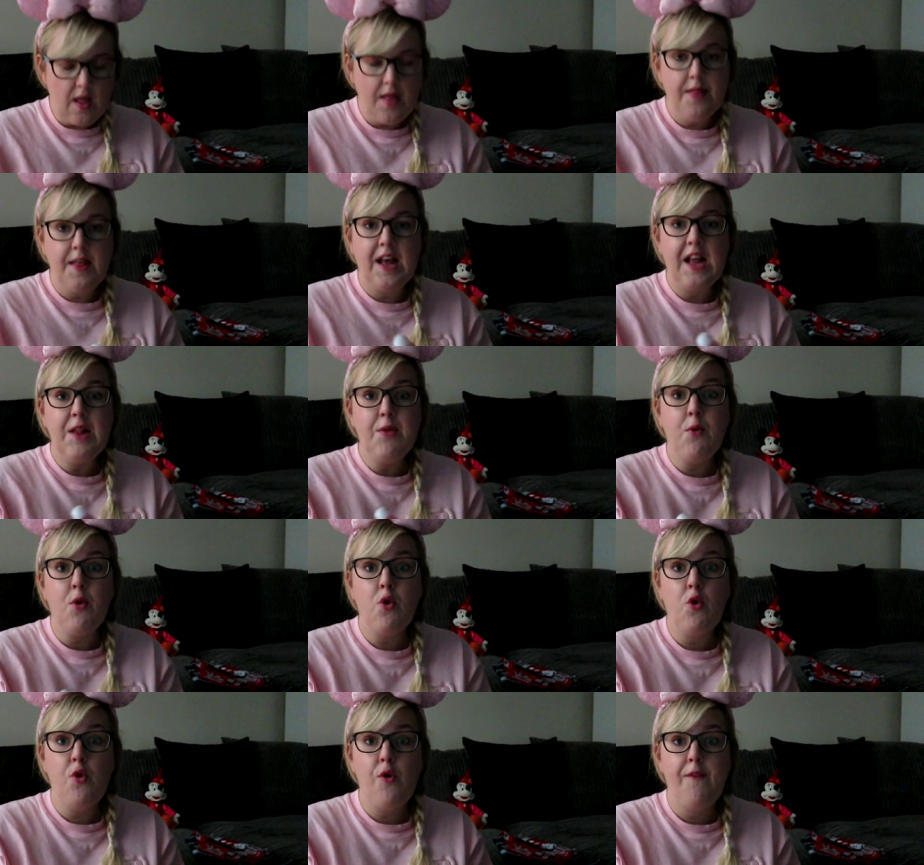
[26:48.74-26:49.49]
These
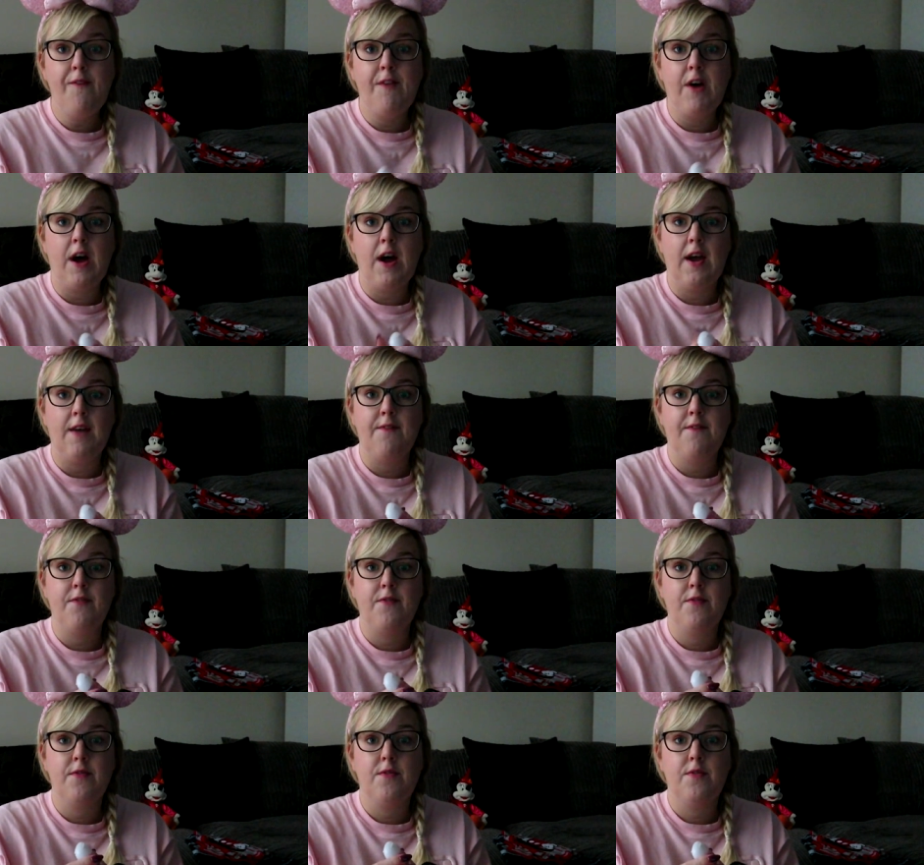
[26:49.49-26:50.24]
were all five,
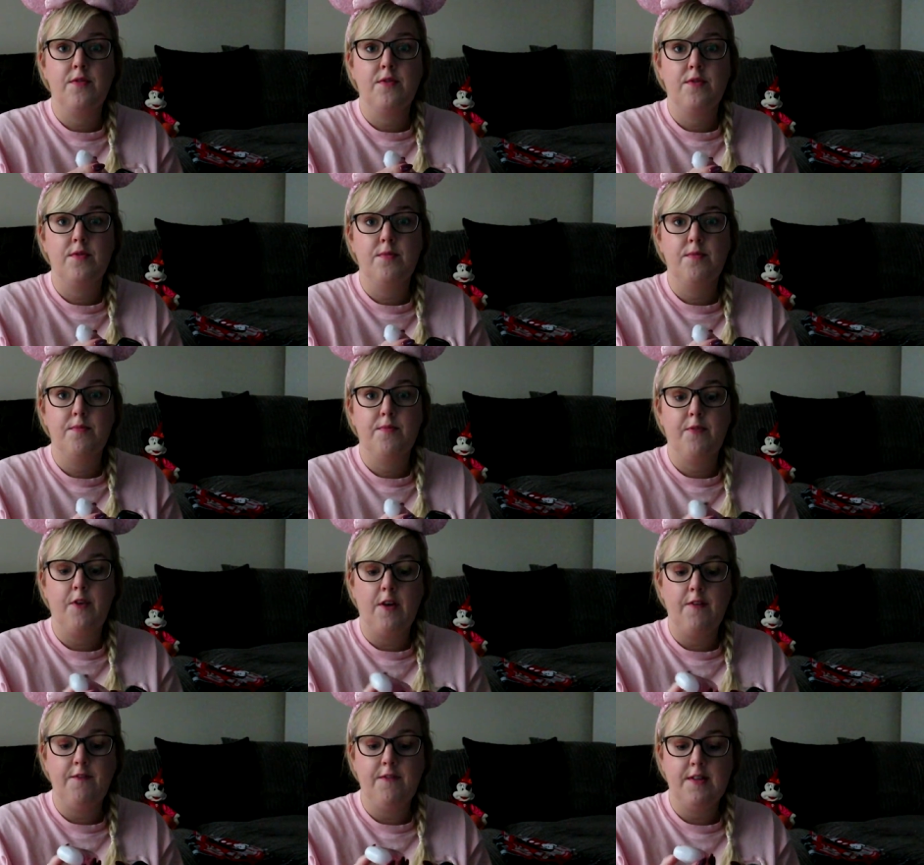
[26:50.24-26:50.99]

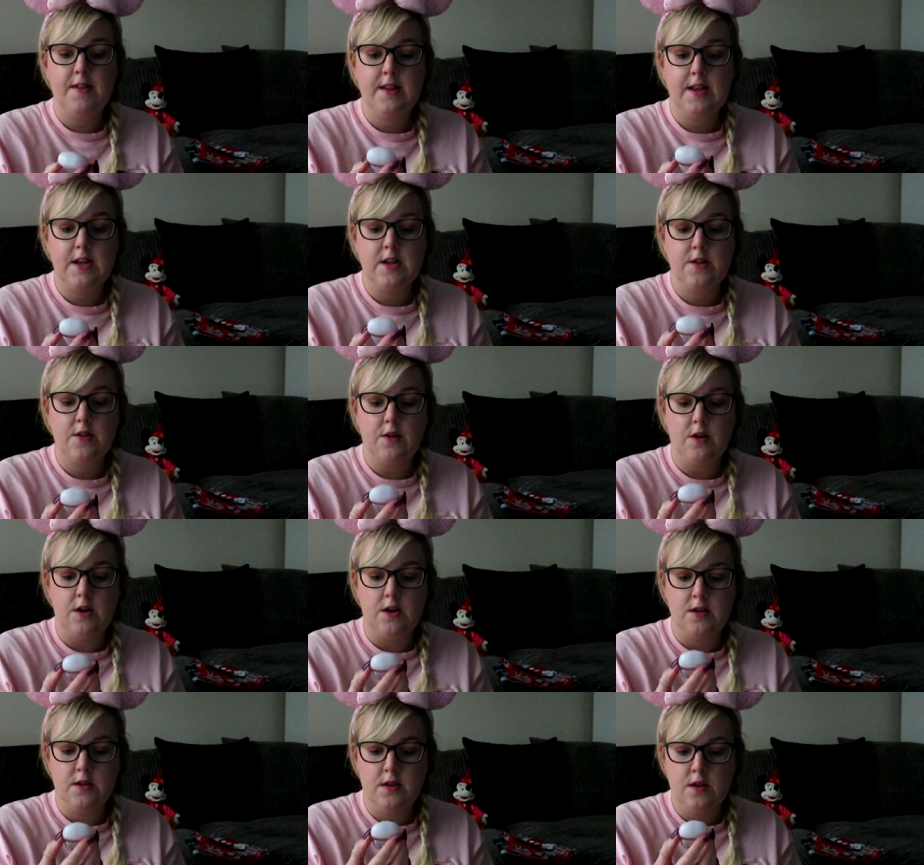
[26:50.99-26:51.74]
five for six
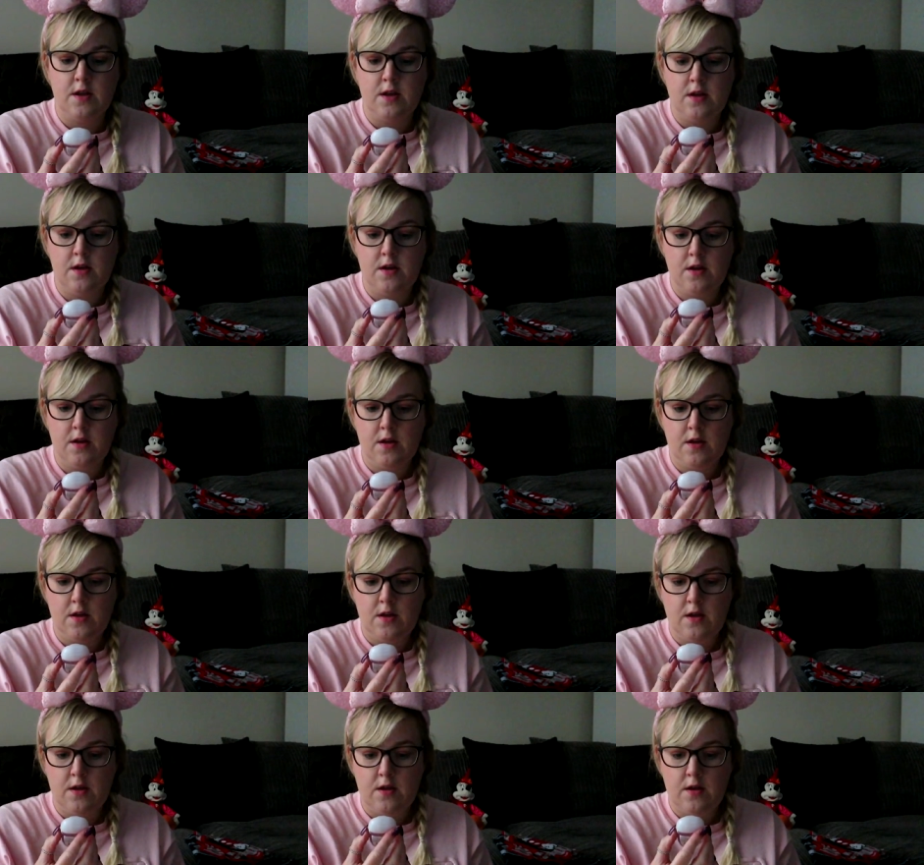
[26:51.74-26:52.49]
dollars.
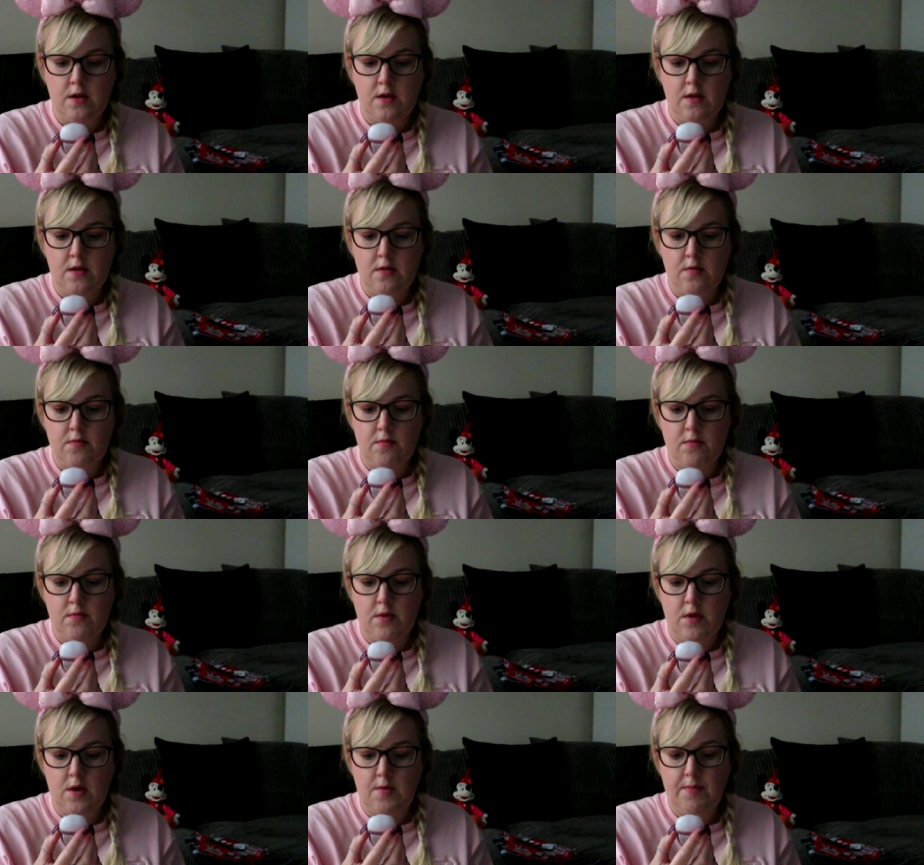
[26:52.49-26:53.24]

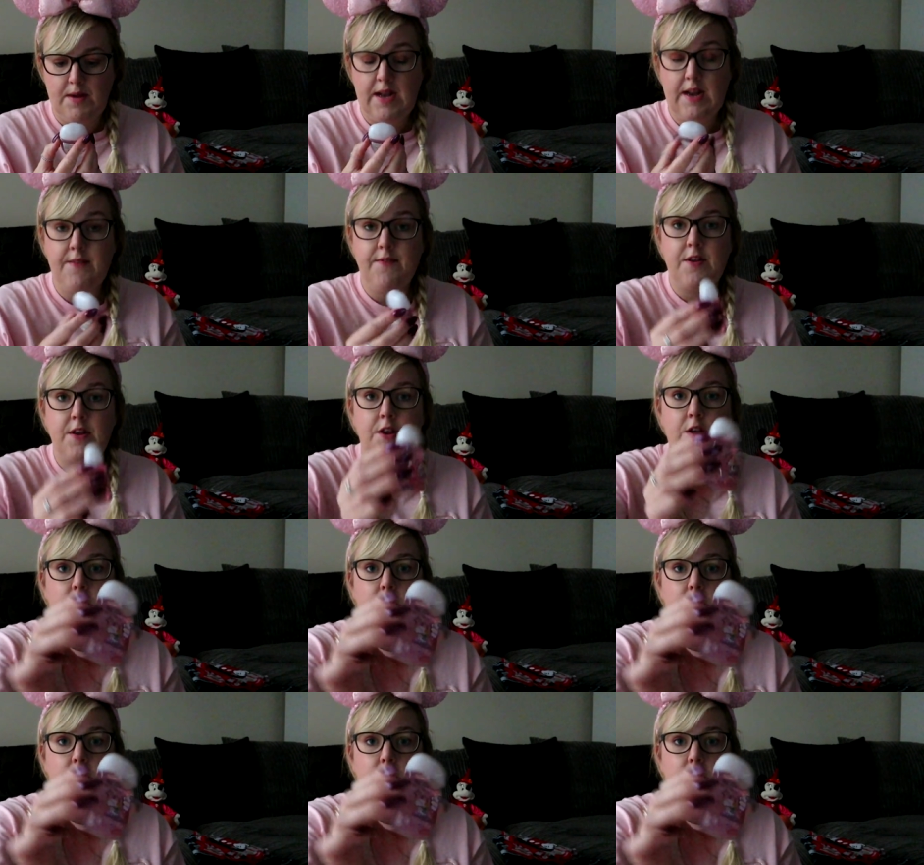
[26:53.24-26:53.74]
I believe in